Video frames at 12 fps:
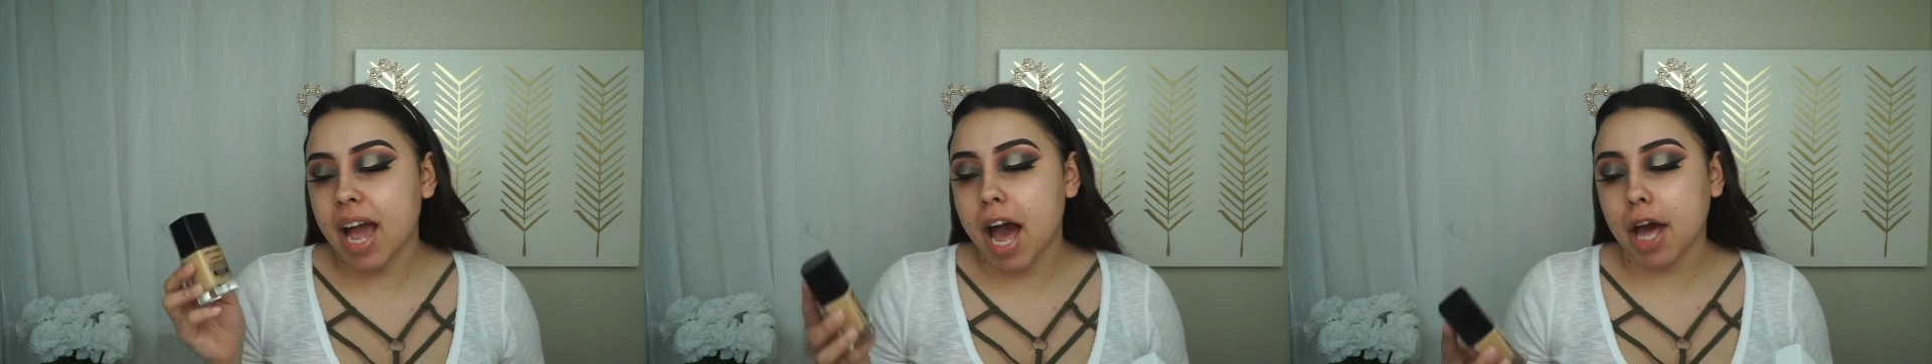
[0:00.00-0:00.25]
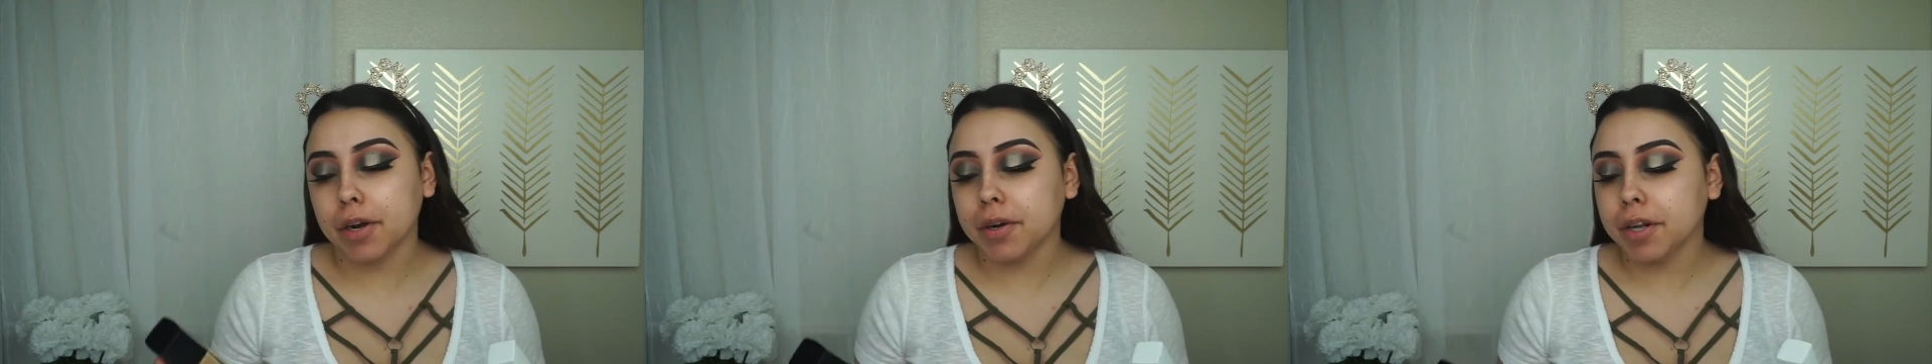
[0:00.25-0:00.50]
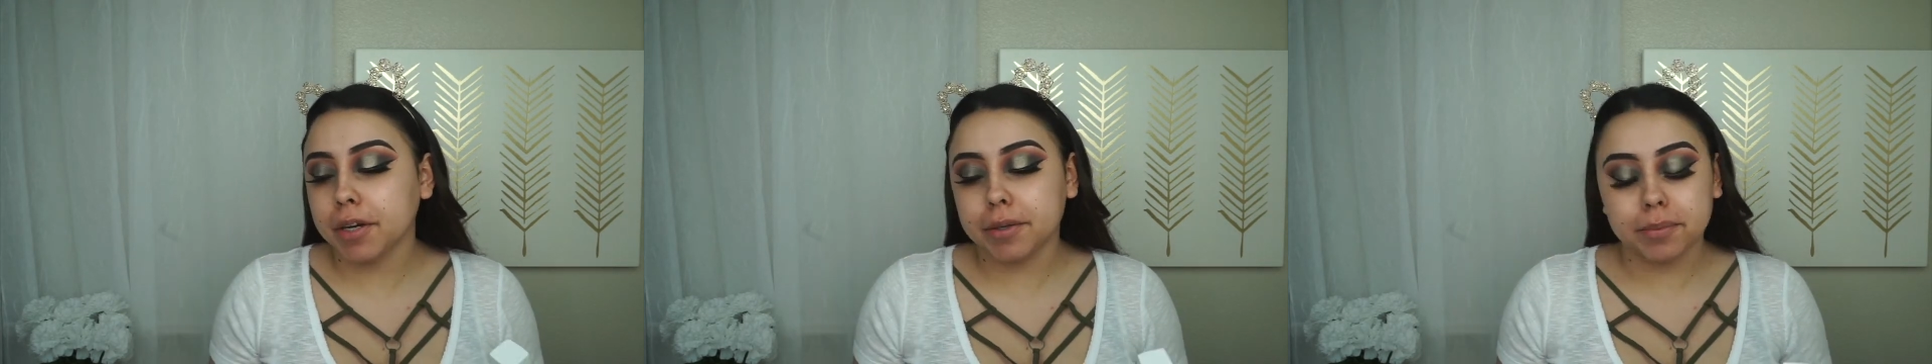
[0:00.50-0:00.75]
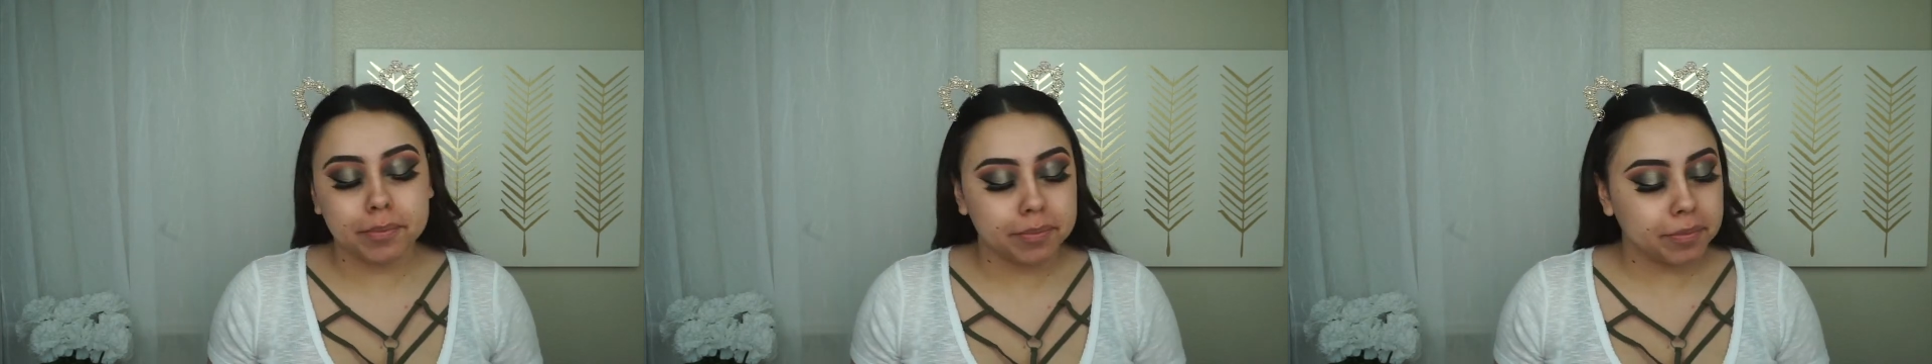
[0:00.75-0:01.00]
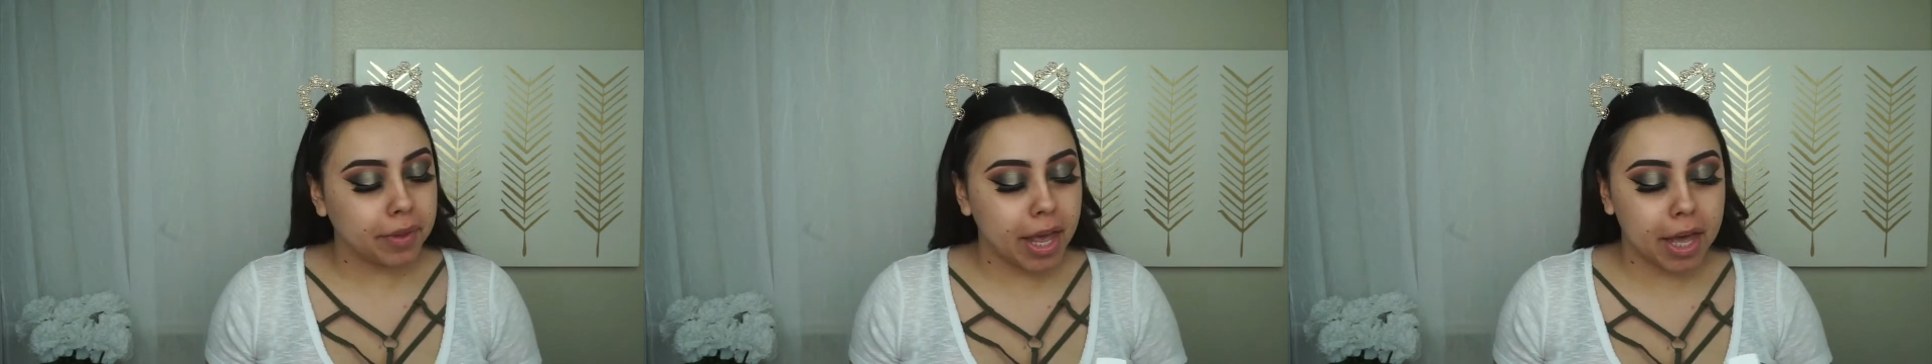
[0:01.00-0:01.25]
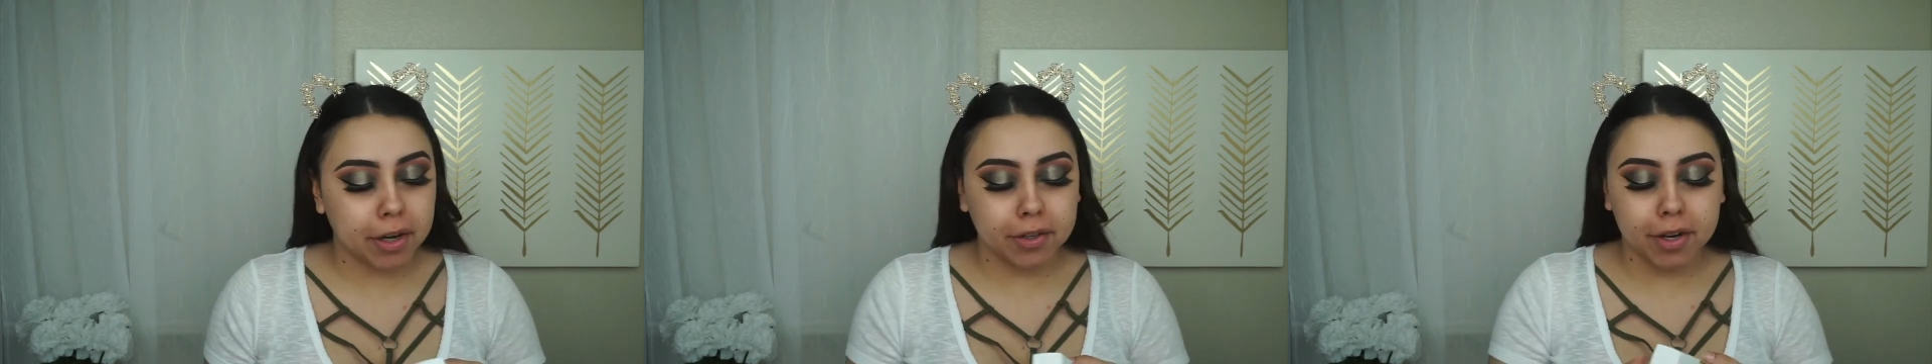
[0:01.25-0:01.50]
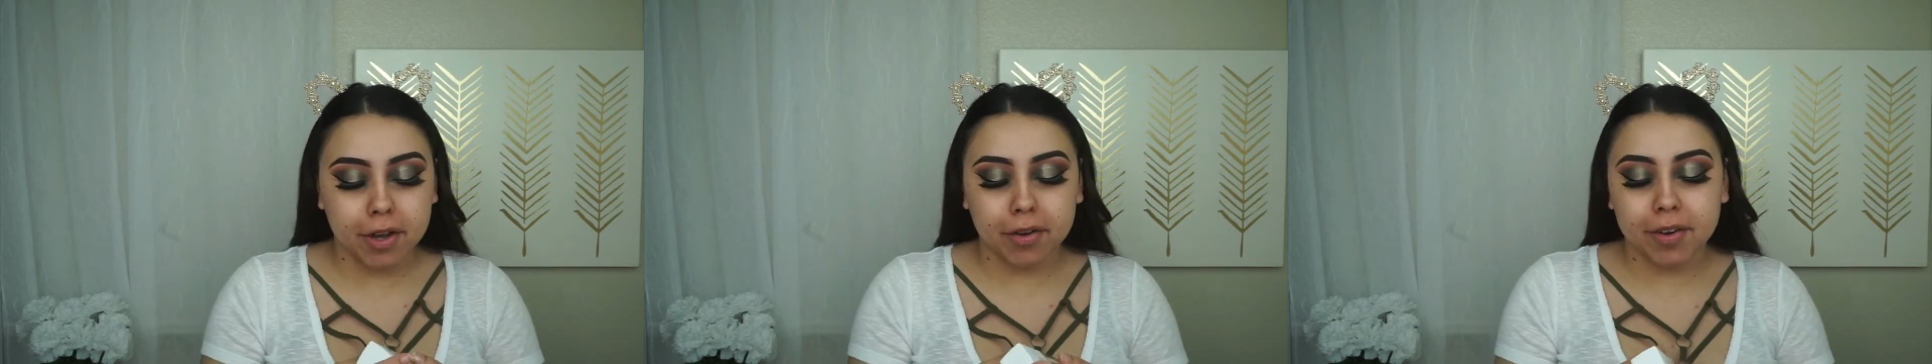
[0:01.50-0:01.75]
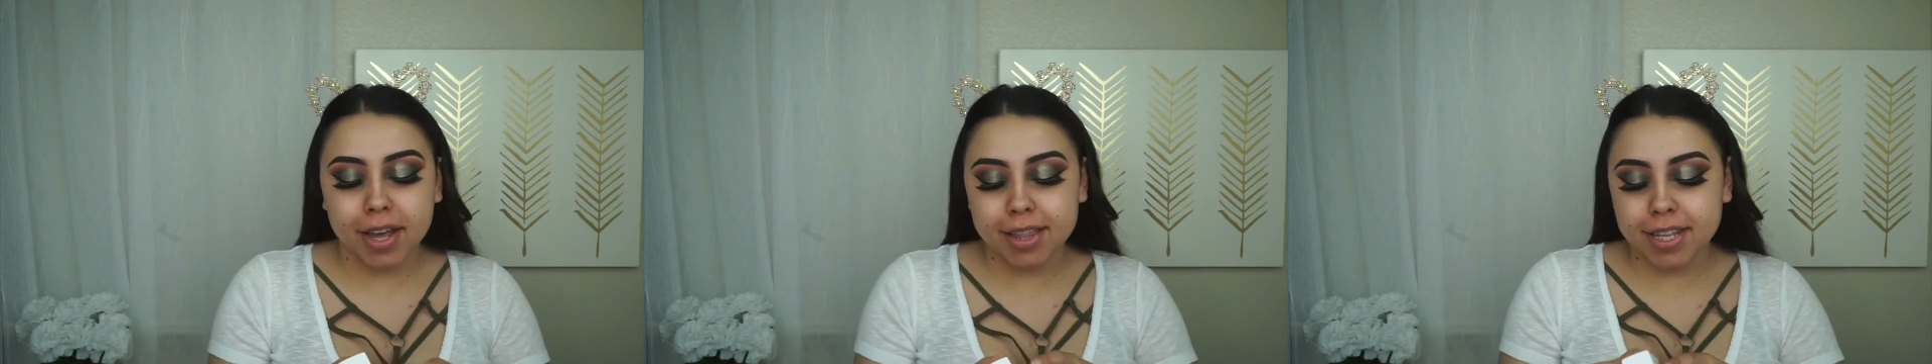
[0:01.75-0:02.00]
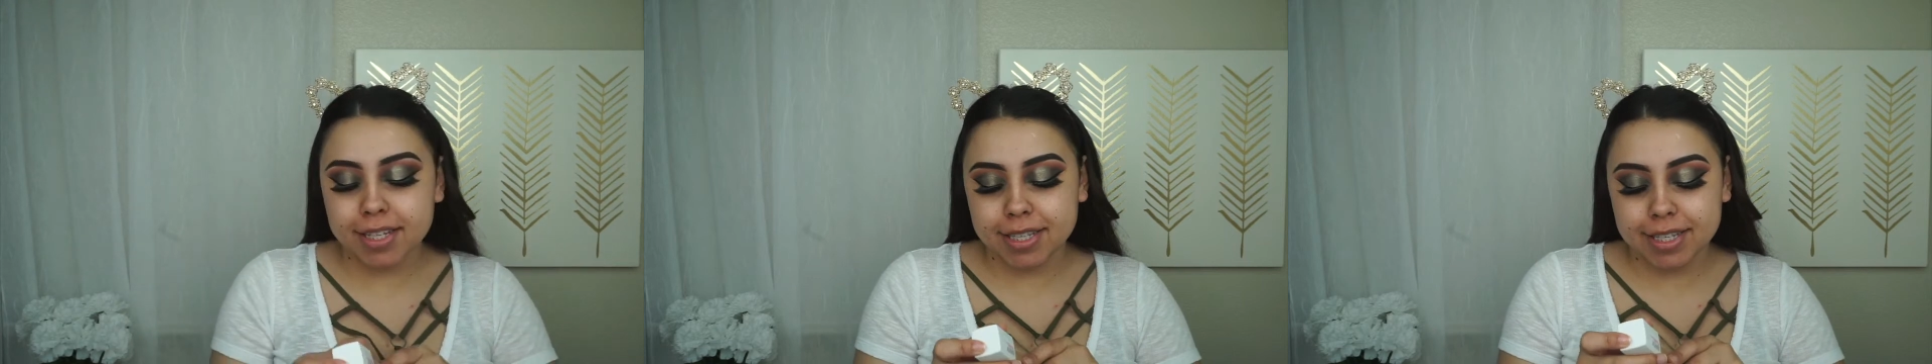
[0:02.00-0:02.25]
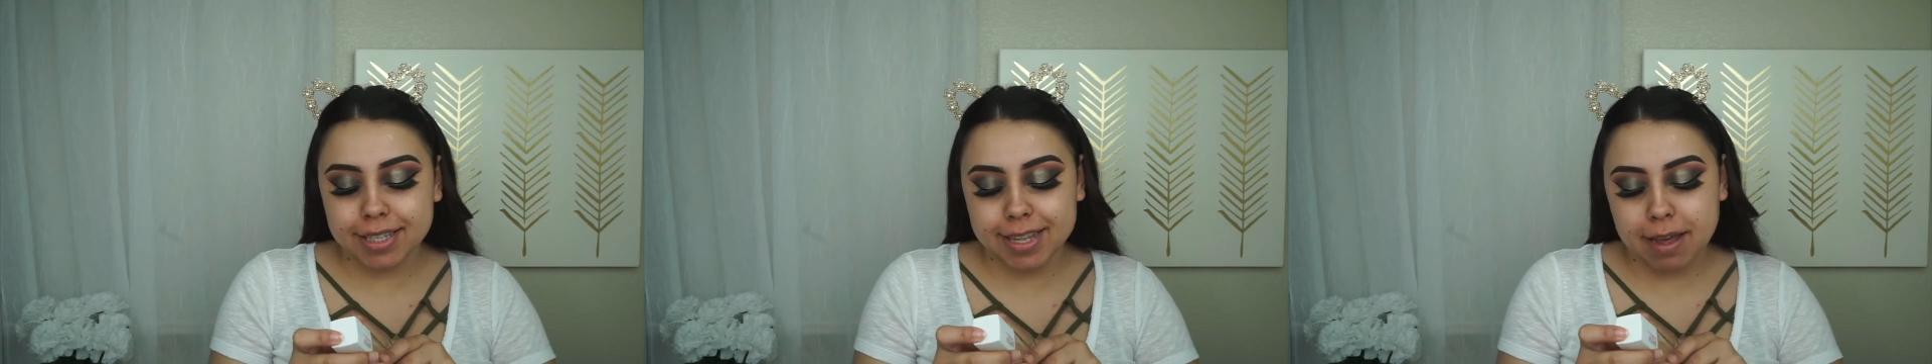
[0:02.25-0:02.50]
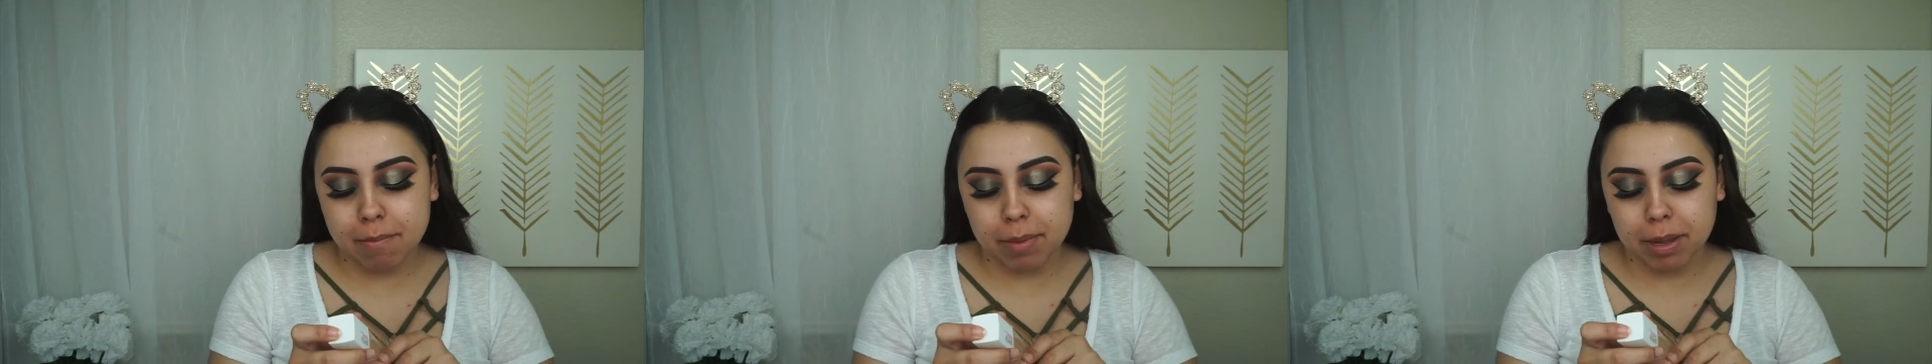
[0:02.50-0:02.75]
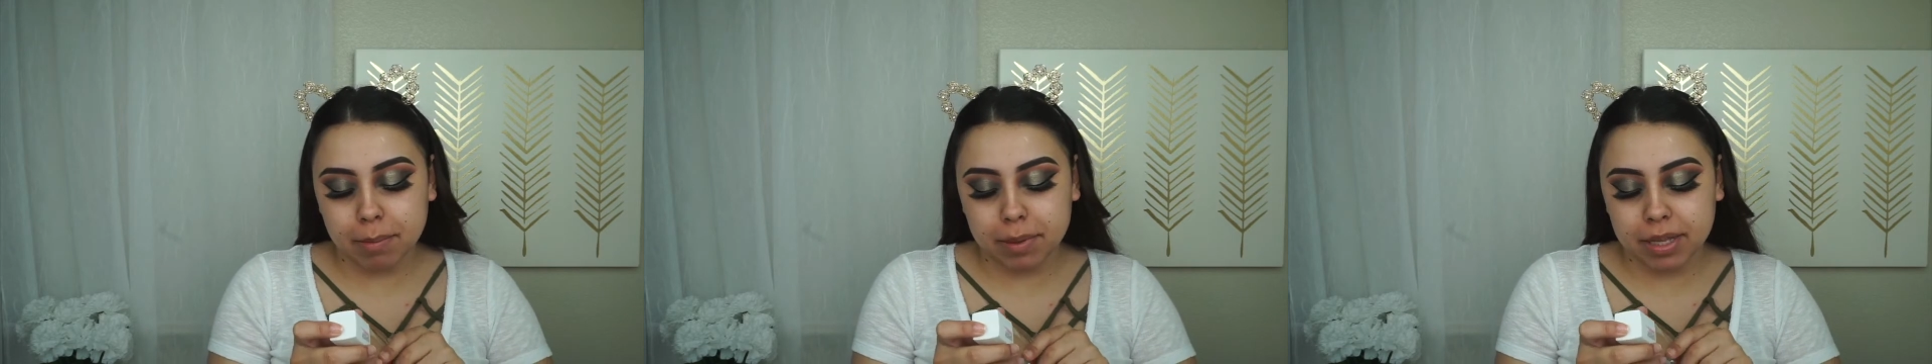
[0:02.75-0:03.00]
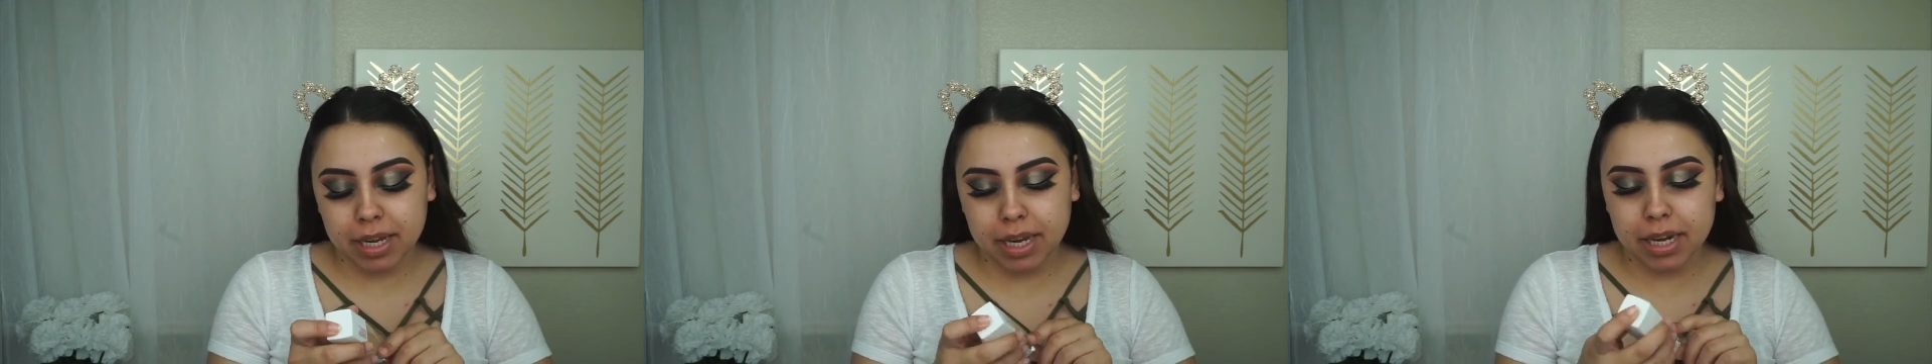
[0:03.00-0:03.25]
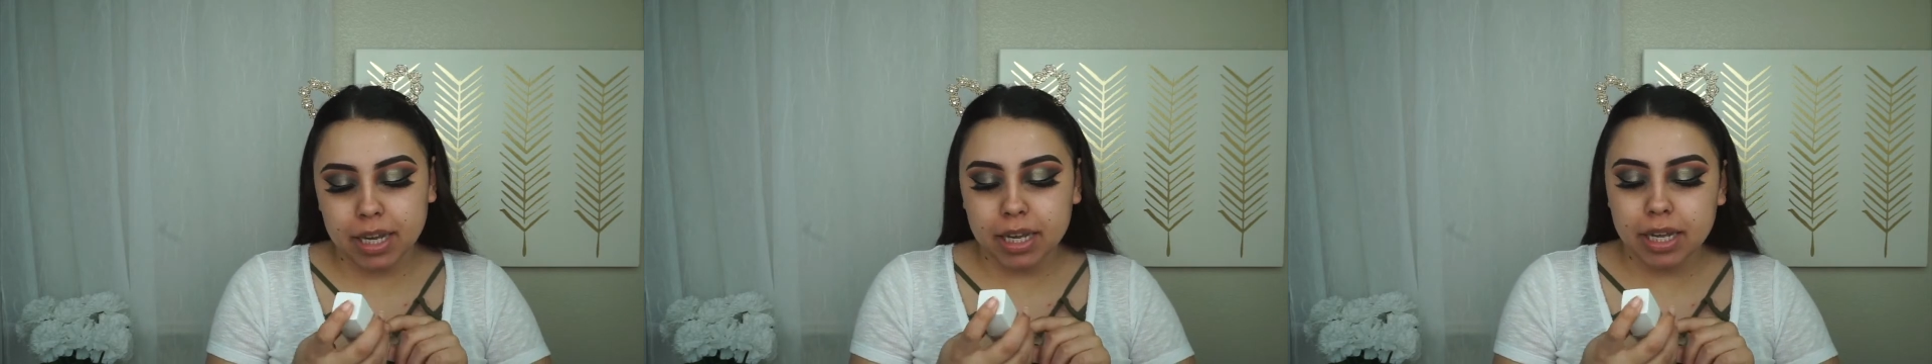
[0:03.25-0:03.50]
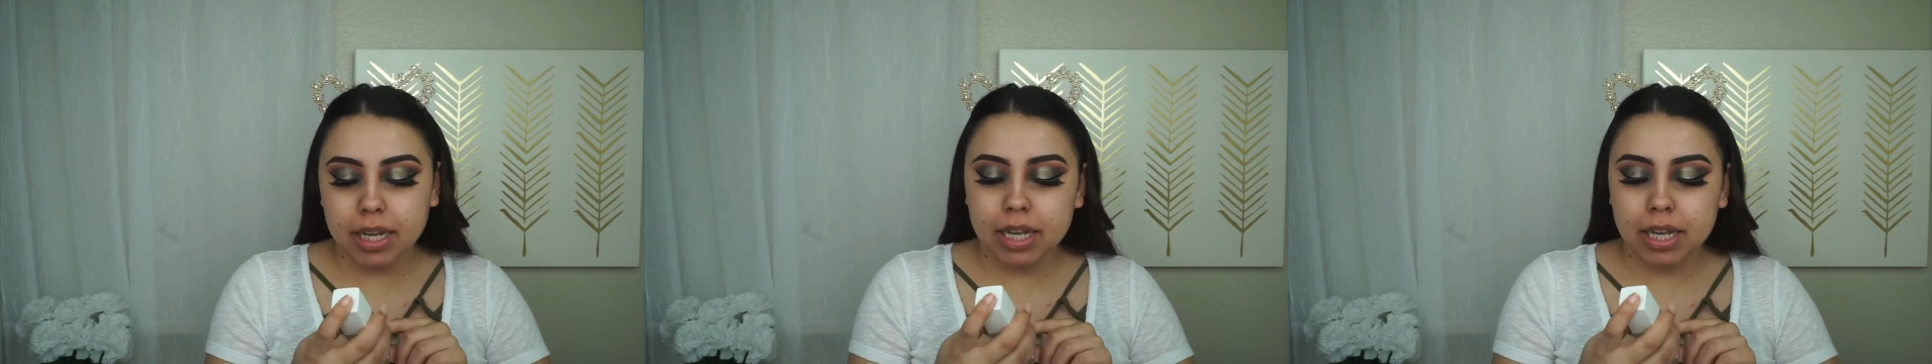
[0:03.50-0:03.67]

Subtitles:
I don't know. And this is the Maybelline